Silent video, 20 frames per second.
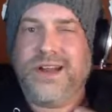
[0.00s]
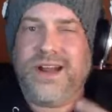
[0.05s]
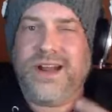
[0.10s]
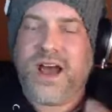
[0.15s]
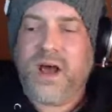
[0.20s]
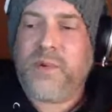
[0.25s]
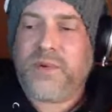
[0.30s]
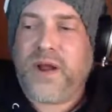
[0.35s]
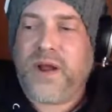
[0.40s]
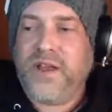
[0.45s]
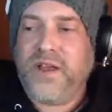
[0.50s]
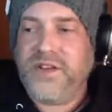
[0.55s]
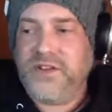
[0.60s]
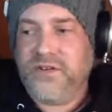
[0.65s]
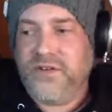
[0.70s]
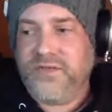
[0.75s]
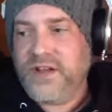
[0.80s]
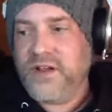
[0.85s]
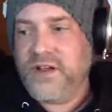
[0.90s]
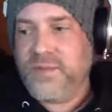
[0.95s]
I'll probably do
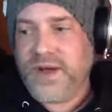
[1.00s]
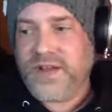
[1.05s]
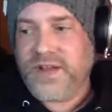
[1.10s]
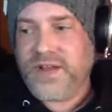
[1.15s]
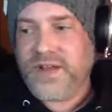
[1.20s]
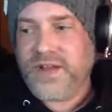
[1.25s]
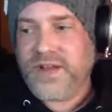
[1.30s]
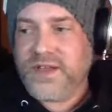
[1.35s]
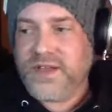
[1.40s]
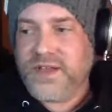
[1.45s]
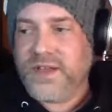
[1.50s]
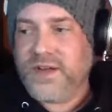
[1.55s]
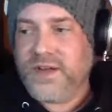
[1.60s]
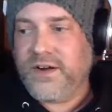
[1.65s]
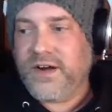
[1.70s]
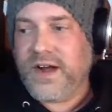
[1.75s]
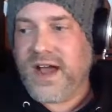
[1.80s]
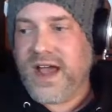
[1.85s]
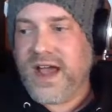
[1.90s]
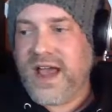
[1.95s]
a video about this
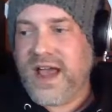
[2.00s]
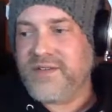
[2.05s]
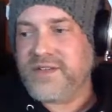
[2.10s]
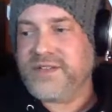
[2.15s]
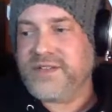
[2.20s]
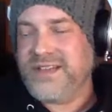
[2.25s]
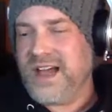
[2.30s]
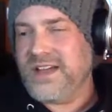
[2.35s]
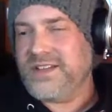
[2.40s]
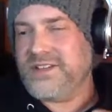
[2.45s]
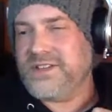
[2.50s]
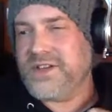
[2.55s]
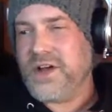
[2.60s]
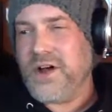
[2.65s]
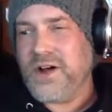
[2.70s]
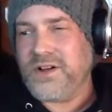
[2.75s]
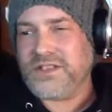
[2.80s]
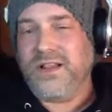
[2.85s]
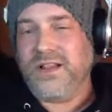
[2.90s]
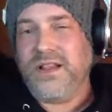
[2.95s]
later. I haven't
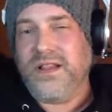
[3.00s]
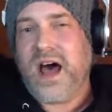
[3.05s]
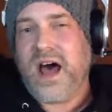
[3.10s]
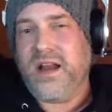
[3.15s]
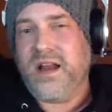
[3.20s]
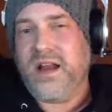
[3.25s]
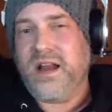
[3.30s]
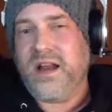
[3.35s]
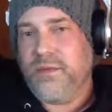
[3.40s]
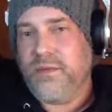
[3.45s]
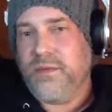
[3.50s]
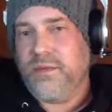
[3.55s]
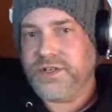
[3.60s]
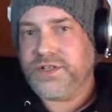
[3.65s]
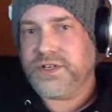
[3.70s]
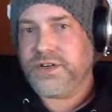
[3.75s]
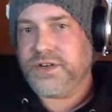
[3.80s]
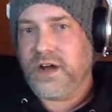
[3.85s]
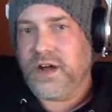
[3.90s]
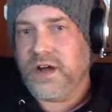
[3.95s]
talked a lot about
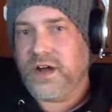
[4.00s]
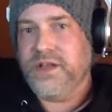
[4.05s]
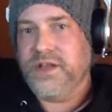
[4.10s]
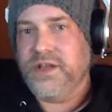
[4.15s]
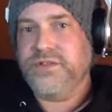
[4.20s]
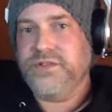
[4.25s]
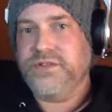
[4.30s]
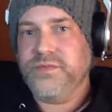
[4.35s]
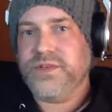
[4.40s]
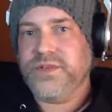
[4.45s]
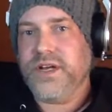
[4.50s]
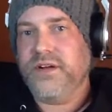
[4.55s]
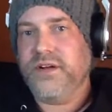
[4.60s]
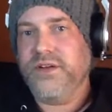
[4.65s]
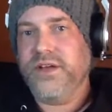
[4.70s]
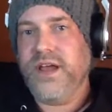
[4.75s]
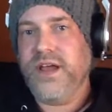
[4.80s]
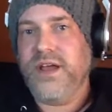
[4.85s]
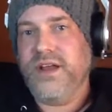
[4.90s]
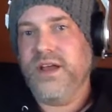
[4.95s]
merch on my YouTube
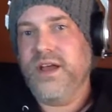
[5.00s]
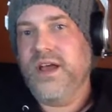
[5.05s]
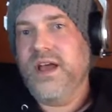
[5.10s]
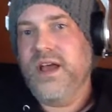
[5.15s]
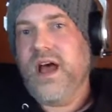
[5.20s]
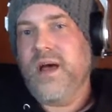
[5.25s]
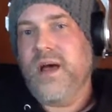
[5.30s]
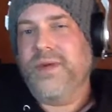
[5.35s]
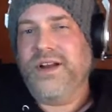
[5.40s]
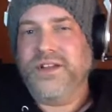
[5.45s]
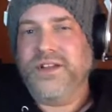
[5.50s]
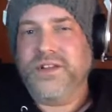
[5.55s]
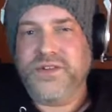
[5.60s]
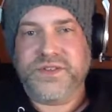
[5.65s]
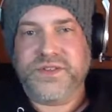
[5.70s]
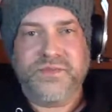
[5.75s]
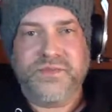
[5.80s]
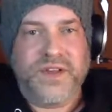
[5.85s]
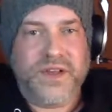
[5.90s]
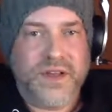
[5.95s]
channel yet. I'm going to do
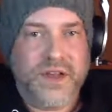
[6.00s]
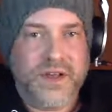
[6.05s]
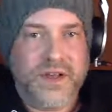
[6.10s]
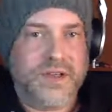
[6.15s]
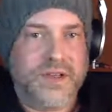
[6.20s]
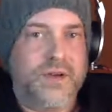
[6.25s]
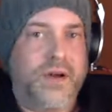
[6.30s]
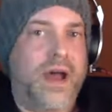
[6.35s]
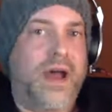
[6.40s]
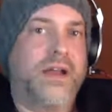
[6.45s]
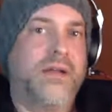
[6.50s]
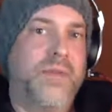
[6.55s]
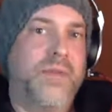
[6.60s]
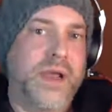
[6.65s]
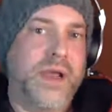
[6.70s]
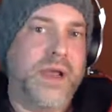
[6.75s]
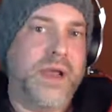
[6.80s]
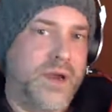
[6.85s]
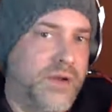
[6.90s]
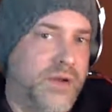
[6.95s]
some videos, how to
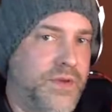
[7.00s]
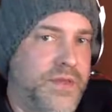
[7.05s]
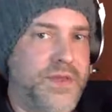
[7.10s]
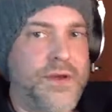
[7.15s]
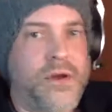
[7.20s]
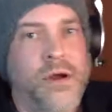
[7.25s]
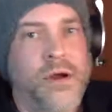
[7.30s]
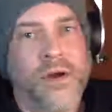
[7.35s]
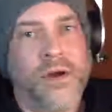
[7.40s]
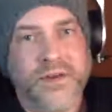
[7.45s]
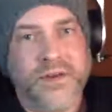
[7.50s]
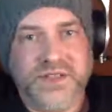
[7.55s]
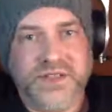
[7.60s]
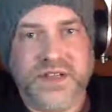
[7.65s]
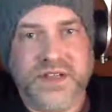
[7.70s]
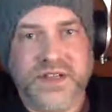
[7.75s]
make money with your art and stuff